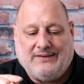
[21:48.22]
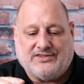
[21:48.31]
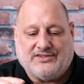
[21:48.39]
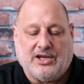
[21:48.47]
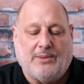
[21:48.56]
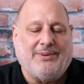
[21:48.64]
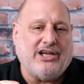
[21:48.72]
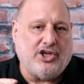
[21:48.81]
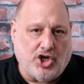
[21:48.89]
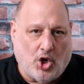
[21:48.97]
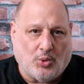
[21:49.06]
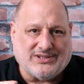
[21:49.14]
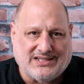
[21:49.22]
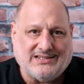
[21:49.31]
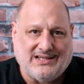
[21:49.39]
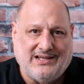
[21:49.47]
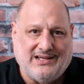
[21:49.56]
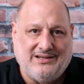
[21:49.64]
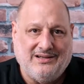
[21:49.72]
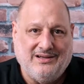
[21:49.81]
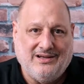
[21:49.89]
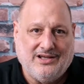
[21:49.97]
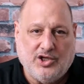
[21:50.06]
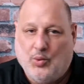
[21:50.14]
If somebody notices it,
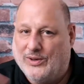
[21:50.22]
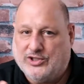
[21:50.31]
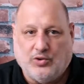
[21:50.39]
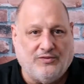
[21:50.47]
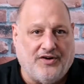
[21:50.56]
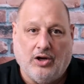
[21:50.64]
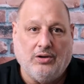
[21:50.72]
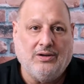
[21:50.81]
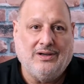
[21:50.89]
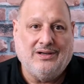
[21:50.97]
you went too far.